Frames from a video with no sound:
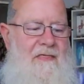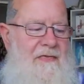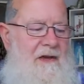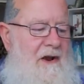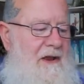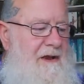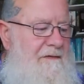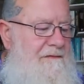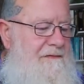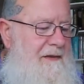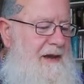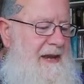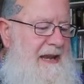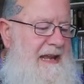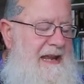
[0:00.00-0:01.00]
that
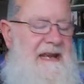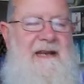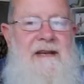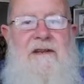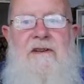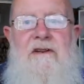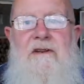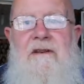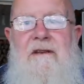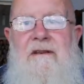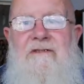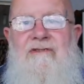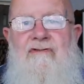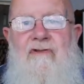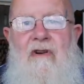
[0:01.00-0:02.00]
I've needed to
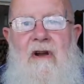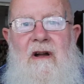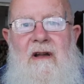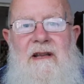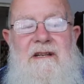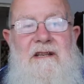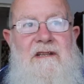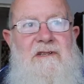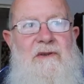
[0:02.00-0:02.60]
try to